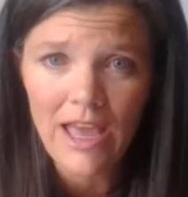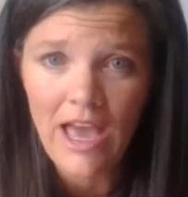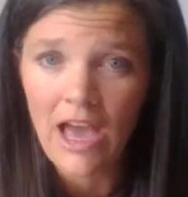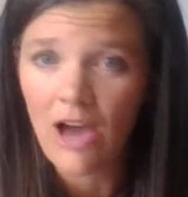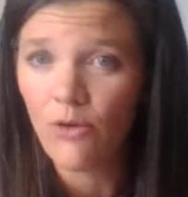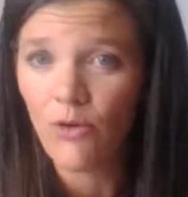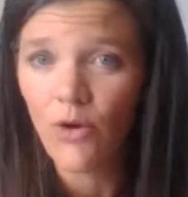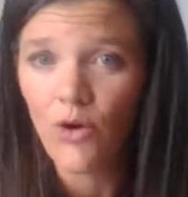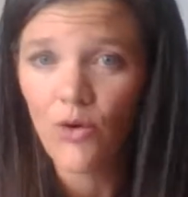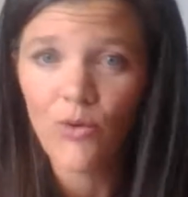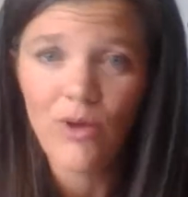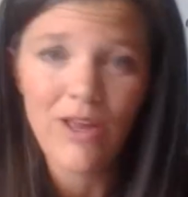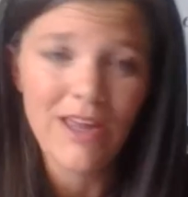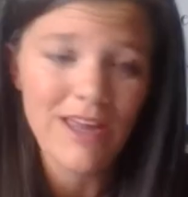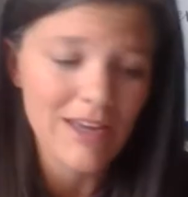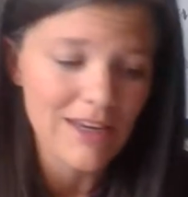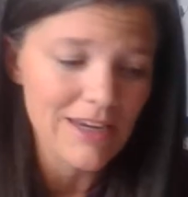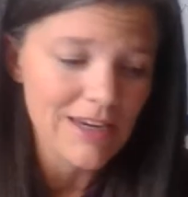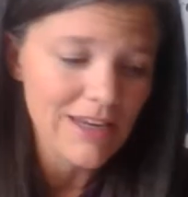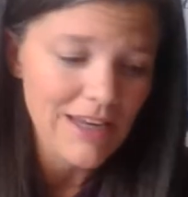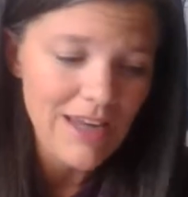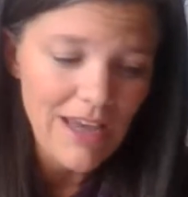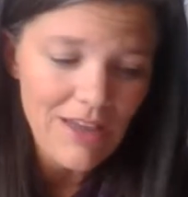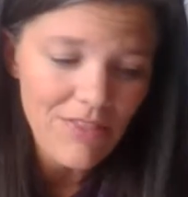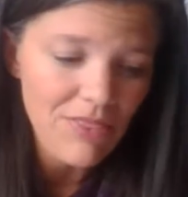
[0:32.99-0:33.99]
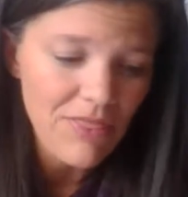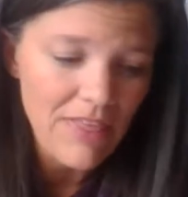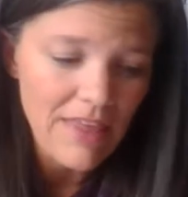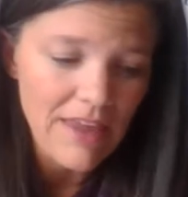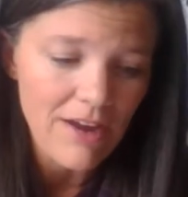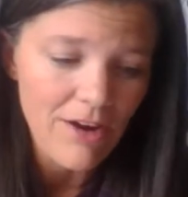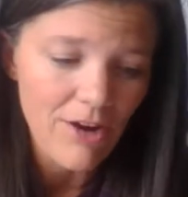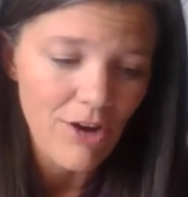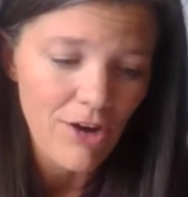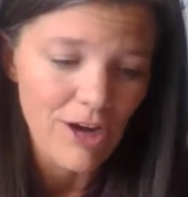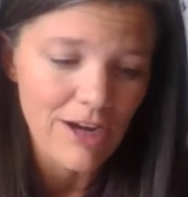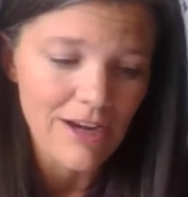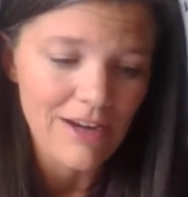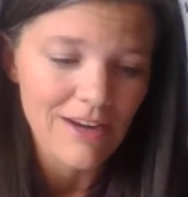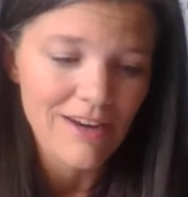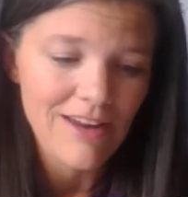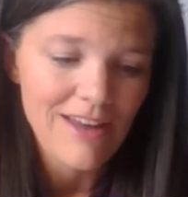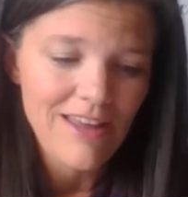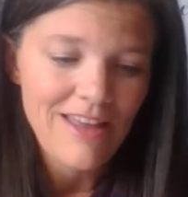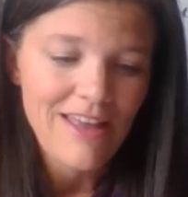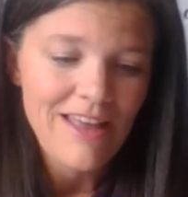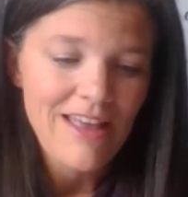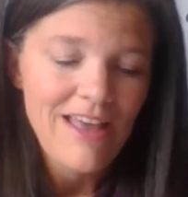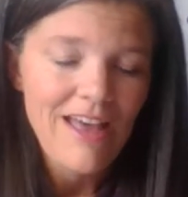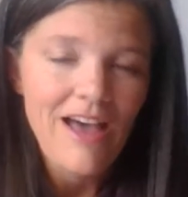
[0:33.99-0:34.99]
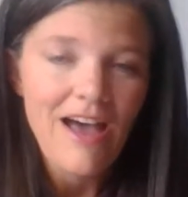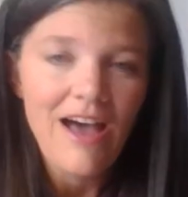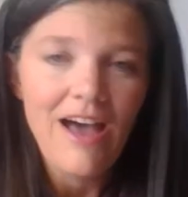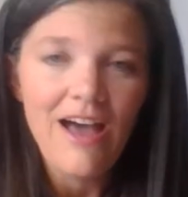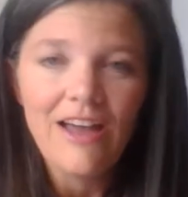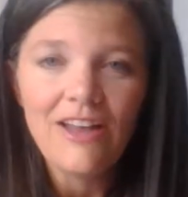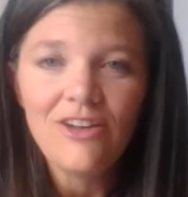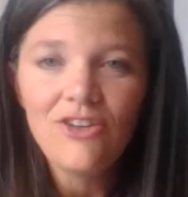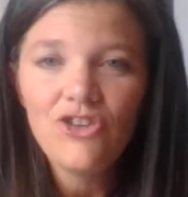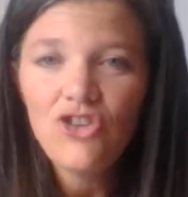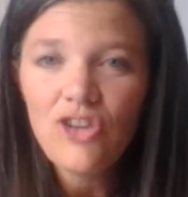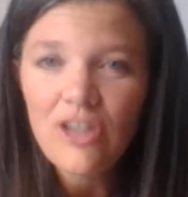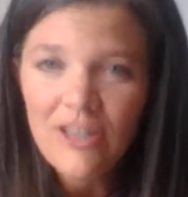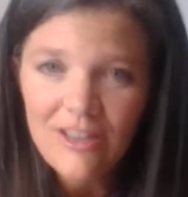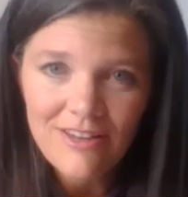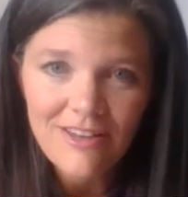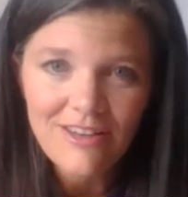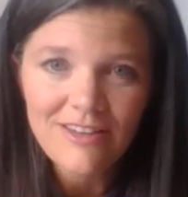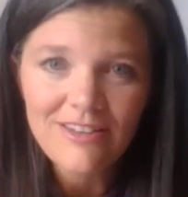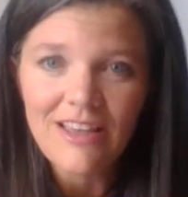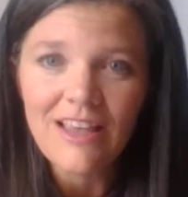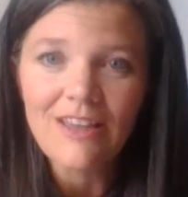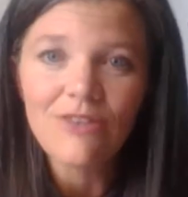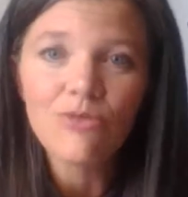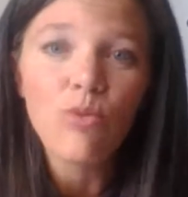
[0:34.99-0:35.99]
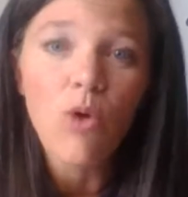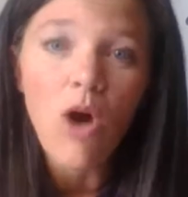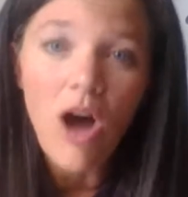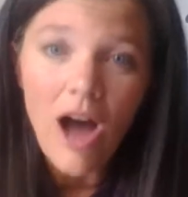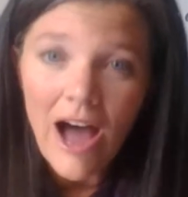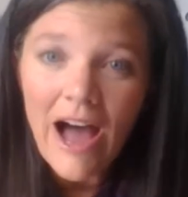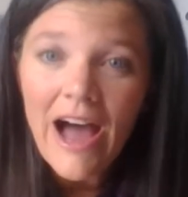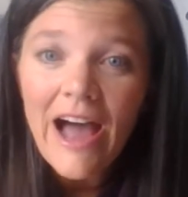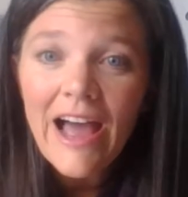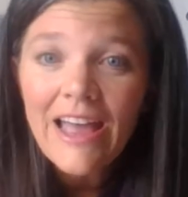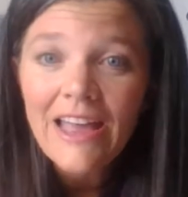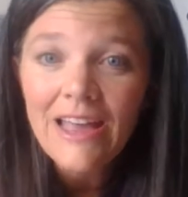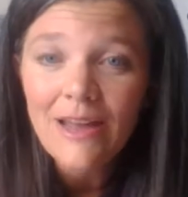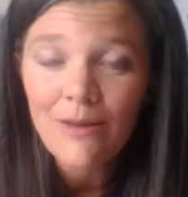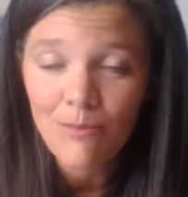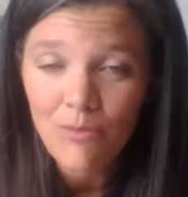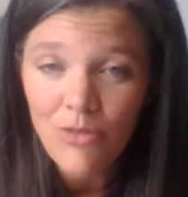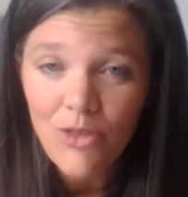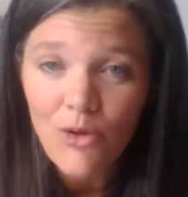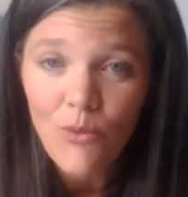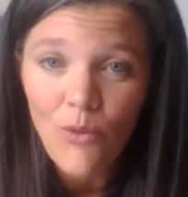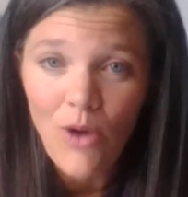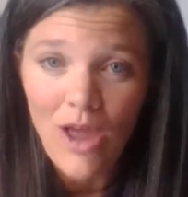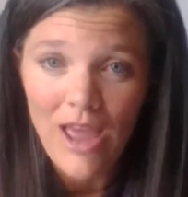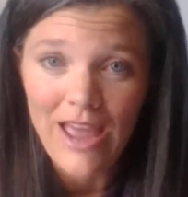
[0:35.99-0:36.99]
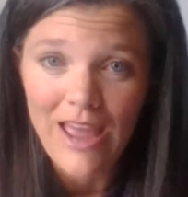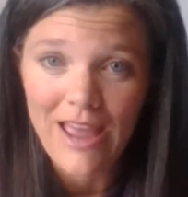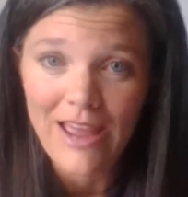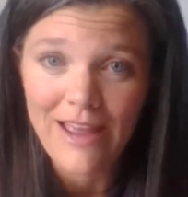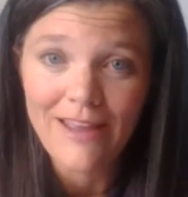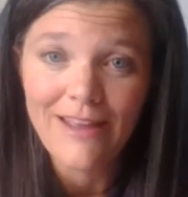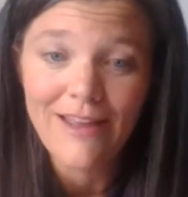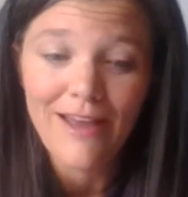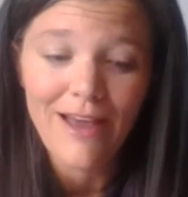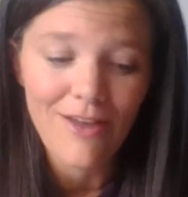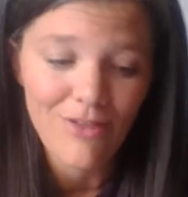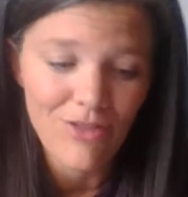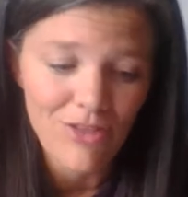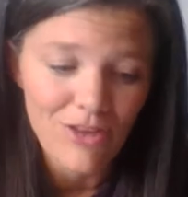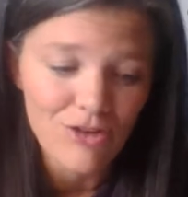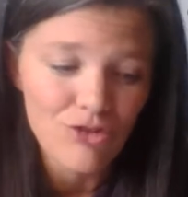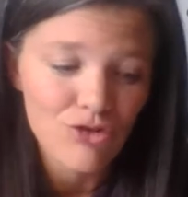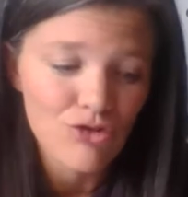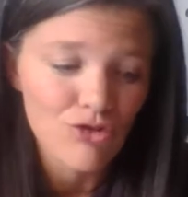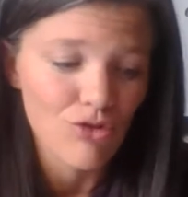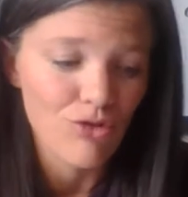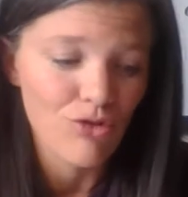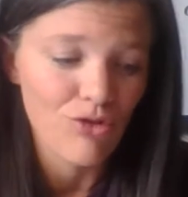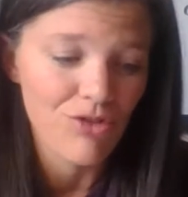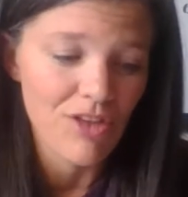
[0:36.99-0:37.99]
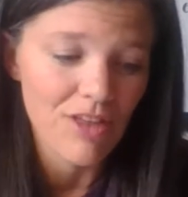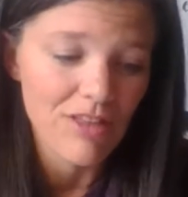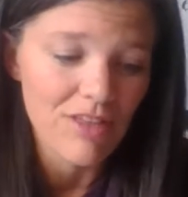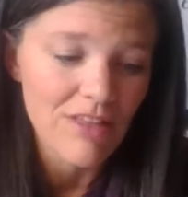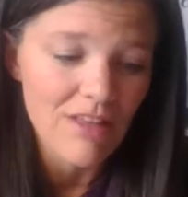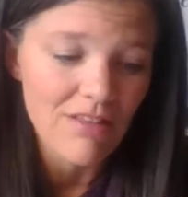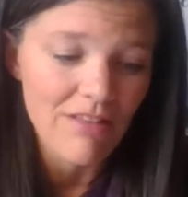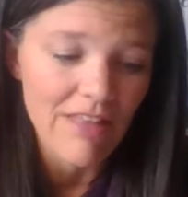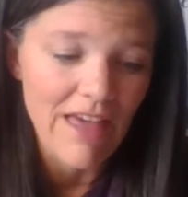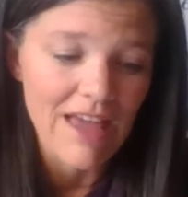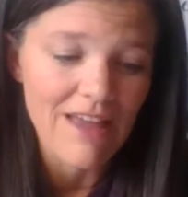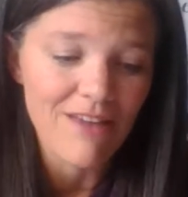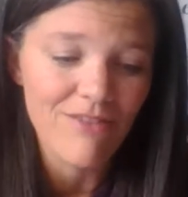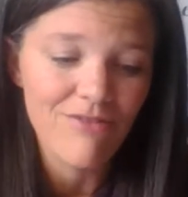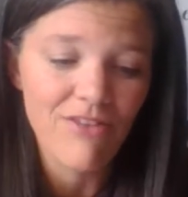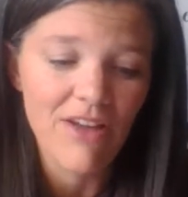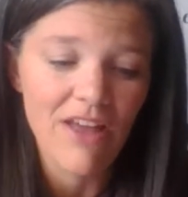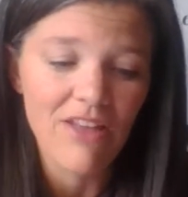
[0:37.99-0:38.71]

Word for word: How are we going to get there? And uh, Jesus says, Well, I am the way and the truth and the life.